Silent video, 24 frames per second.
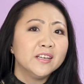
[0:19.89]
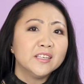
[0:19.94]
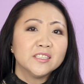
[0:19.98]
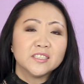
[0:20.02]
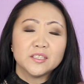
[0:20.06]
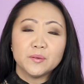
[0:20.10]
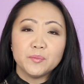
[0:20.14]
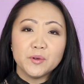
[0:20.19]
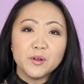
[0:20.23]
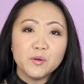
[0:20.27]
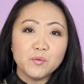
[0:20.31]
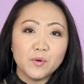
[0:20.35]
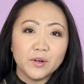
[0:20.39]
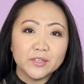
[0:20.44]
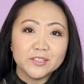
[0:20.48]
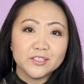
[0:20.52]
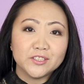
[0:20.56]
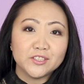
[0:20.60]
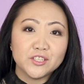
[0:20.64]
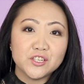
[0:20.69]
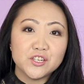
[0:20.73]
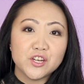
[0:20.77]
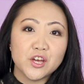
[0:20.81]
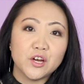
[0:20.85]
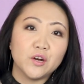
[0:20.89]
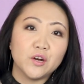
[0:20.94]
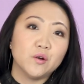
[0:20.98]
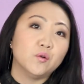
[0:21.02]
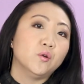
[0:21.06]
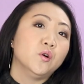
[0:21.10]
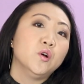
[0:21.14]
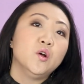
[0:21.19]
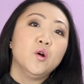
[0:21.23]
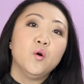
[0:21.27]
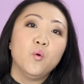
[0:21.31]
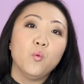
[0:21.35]
Somebody wanted to know
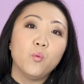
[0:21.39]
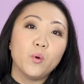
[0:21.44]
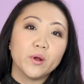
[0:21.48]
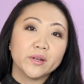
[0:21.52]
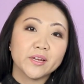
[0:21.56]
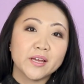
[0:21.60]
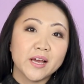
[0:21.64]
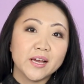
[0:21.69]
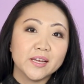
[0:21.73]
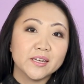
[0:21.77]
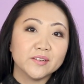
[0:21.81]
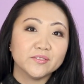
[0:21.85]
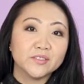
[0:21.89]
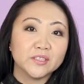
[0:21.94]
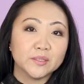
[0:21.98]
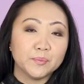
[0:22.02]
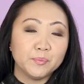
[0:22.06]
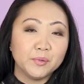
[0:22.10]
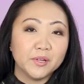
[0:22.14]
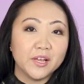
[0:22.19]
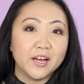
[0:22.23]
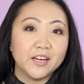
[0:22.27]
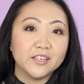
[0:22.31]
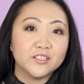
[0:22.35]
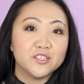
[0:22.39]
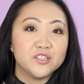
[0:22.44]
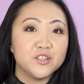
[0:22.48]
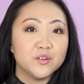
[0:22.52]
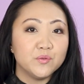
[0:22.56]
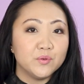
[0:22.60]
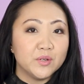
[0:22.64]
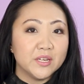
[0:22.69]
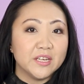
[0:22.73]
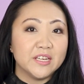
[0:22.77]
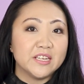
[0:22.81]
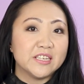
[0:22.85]
what kind of supplies do you
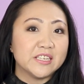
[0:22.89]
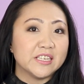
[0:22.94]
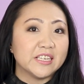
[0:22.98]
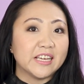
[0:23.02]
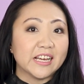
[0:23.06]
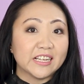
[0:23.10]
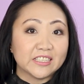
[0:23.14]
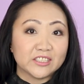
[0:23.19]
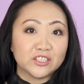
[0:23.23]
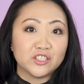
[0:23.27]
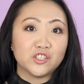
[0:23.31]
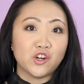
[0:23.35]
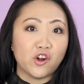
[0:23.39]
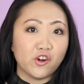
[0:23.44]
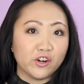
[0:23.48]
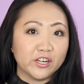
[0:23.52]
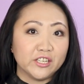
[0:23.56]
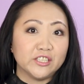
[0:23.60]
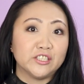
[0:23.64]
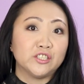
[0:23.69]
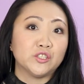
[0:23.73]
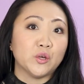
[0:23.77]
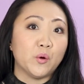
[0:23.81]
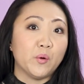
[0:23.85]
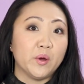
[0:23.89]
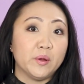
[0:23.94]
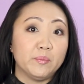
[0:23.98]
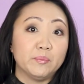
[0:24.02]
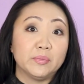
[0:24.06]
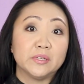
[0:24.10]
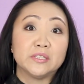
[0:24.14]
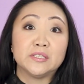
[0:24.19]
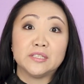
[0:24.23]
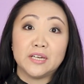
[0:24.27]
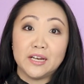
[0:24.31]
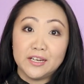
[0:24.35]
need to get started sewing
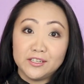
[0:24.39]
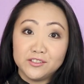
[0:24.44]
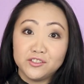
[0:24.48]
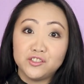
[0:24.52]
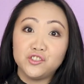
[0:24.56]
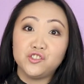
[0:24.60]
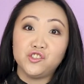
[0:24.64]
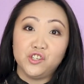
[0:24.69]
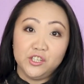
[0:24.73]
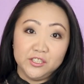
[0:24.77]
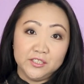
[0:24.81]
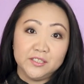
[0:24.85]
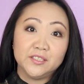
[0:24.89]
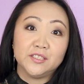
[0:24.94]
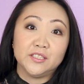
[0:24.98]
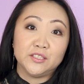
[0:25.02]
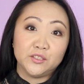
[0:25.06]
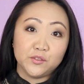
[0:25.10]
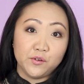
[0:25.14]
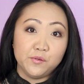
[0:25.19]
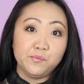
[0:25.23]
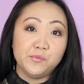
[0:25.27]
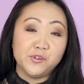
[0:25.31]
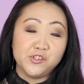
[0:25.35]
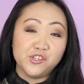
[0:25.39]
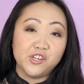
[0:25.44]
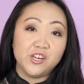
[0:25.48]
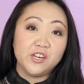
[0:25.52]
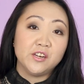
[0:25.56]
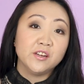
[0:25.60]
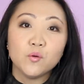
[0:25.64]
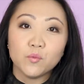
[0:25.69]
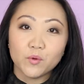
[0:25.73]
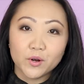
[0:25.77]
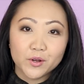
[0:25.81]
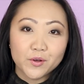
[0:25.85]
besides just the sewing machine?
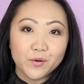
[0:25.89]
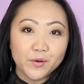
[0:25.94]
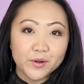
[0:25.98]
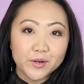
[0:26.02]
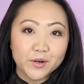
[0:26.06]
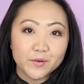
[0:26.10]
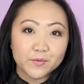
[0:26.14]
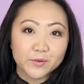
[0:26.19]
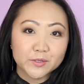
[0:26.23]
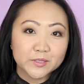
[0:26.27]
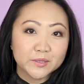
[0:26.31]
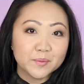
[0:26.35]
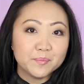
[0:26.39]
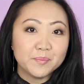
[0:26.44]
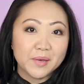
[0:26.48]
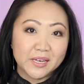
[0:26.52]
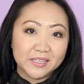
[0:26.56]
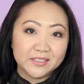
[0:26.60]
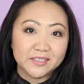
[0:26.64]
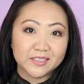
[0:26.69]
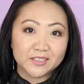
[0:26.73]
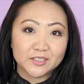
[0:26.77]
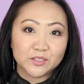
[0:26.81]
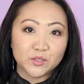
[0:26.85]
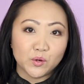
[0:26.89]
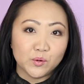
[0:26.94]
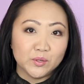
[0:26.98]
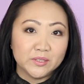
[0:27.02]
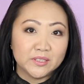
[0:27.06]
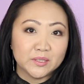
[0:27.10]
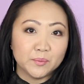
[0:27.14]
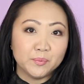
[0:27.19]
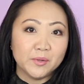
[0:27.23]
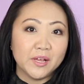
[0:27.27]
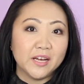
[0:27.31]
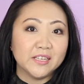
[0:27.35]
We're going over some basic sewing
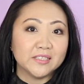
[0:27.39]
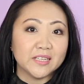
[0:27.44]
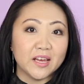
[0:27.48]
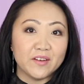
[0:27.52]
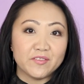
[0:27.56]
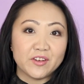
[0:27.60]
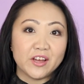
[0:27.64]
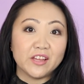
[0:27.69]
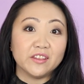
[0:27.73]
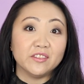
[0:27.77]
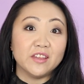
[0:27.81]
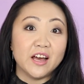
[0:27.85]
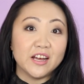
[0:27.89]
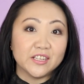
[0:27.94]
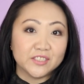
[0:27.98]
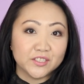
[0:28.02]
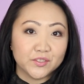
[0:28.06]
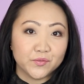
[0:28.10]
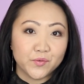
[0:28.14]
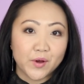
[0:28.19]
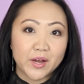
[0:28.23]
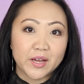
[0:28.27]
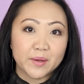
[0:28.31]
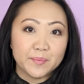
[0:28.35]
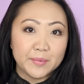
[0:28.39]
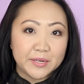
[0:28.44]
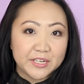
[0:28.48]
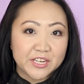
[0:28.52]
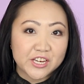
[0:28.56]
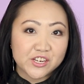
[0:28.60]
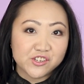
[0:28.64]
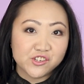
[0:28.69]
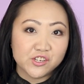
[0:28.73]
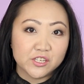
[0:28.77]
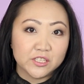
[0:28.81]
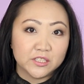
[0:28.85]
supplies. I've got lots of
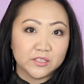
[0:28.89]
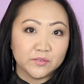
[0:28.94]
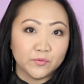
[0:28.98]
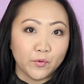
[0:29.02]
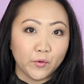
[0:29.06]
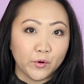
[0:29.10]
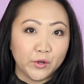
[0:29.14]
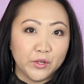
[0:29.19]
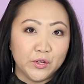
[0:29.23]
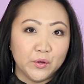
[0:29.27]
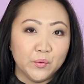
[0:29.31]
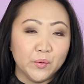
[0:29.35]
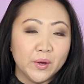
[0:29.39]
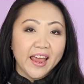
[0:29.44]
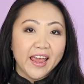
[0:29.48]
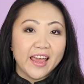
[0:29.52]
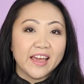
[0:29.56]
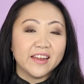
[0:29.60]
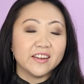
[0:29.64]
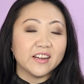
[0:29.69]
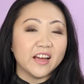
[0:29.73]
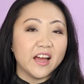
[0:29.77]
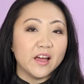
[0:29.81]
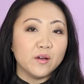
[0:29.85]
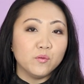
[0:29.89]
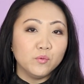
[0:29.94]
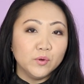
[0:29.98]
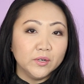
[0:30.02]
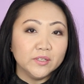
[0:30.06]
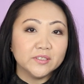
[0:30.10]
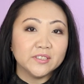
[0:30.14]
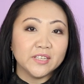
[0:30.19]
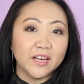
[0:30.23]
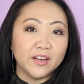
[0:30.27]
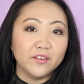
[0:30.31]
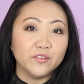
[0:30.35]
recommendations for you, and I
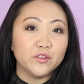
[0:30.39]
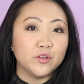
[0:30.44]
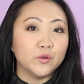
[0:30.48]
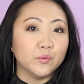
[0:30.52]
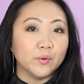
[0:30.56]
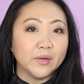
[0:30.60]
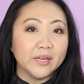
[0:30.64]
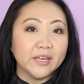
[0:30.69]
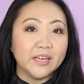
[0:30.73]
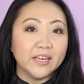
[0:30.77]
will tell you